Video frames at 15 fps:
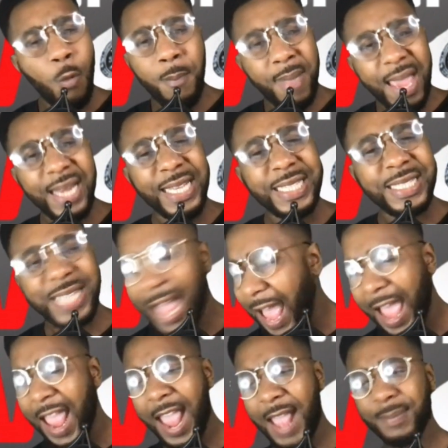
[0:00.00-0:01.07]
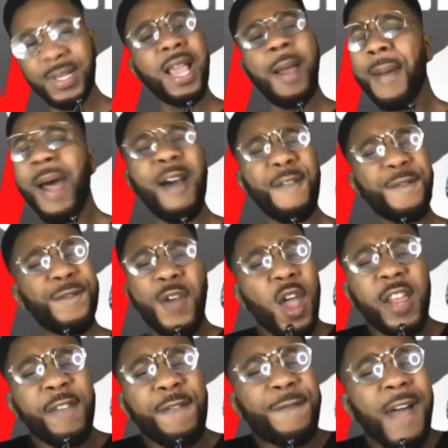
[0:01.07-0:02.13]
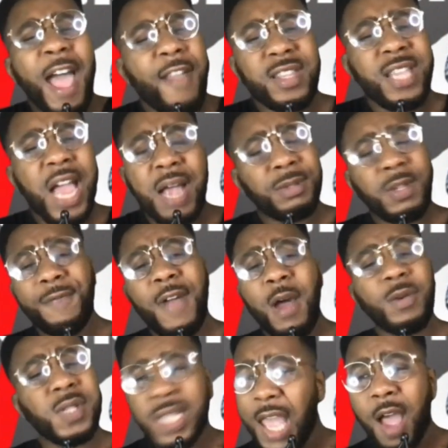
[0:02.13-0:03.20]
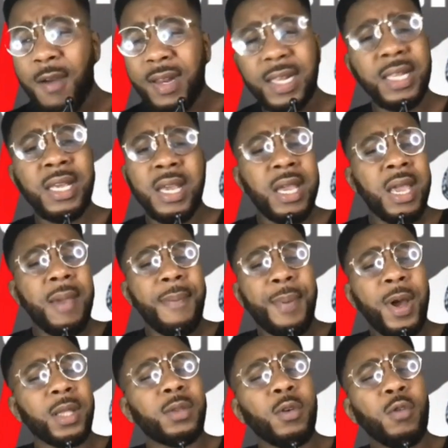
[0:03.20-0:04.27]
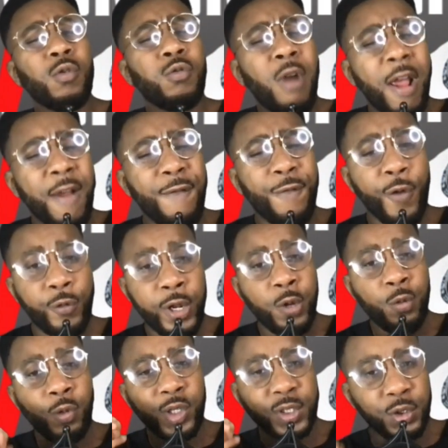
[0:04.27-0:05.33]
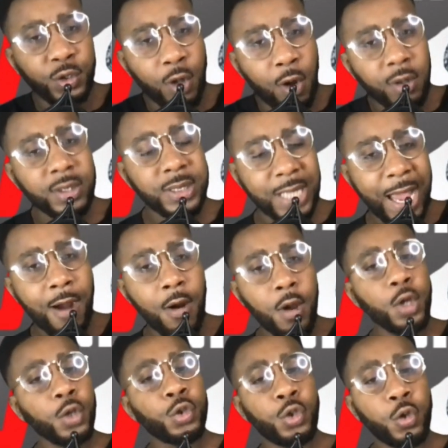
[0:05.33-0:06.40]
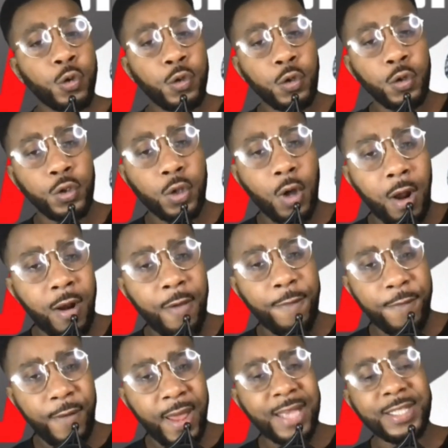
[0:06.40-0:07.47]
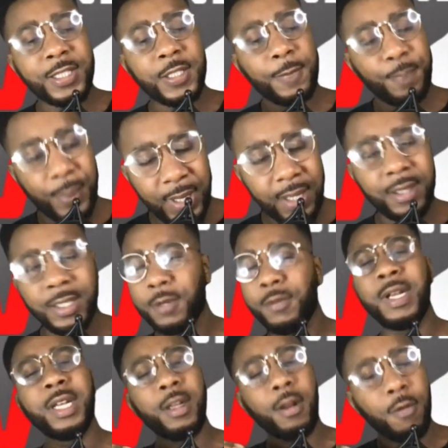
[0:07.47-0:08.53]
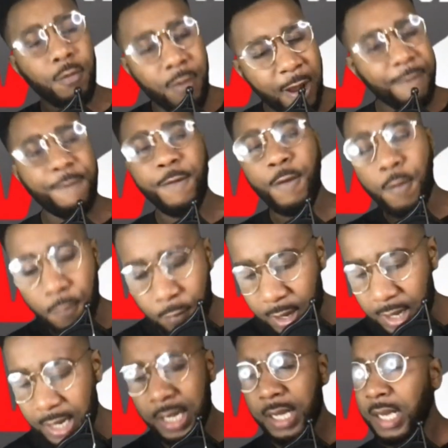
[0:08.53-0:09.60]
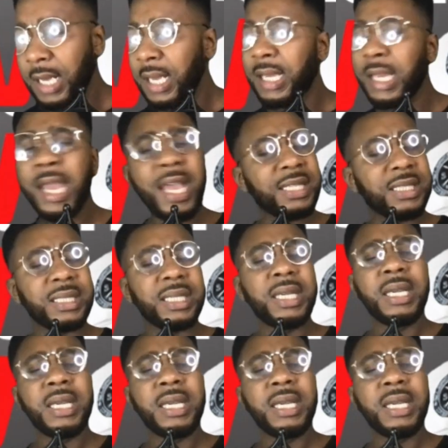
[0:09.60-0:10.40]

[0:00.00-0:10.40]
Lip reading: many times. About 35 times if I was counting. But the referee was knocked out due to Charlotte Flair's spears in the referee. Yes.